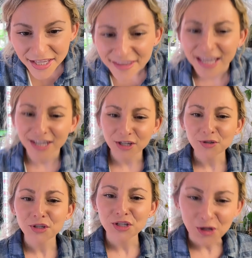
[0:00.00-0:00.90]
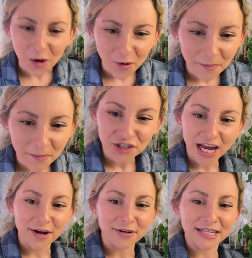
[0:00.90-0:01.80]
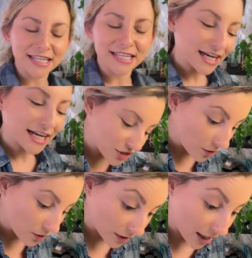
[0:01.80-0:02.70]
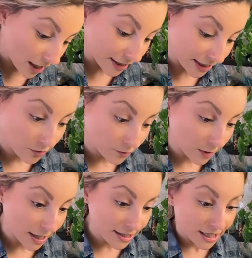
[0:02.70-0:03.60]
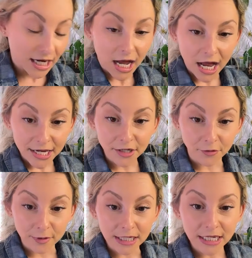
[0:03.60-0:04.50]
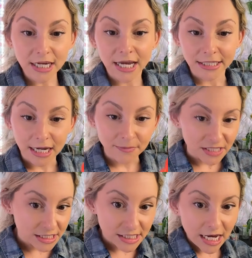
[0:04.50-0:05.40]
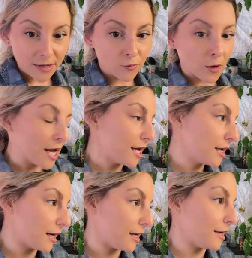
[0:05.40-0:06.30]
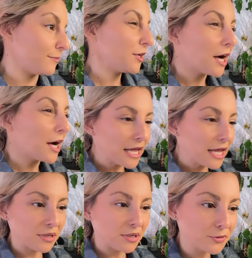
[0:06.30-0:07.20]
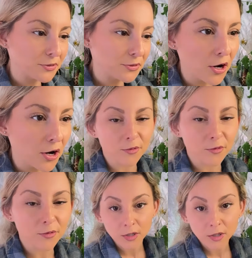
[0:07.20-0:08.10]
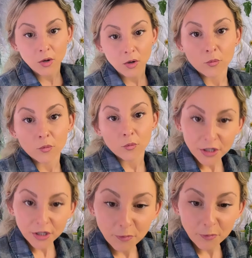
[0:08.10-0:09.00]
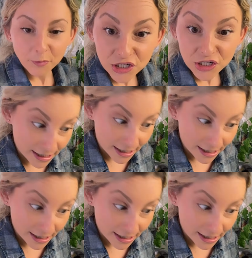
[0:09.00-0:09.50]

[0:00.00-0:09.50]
Thank you so much, Audi. That is so kind. And you know what? I agree, and I'm the same way. You got to let people know when you appreciate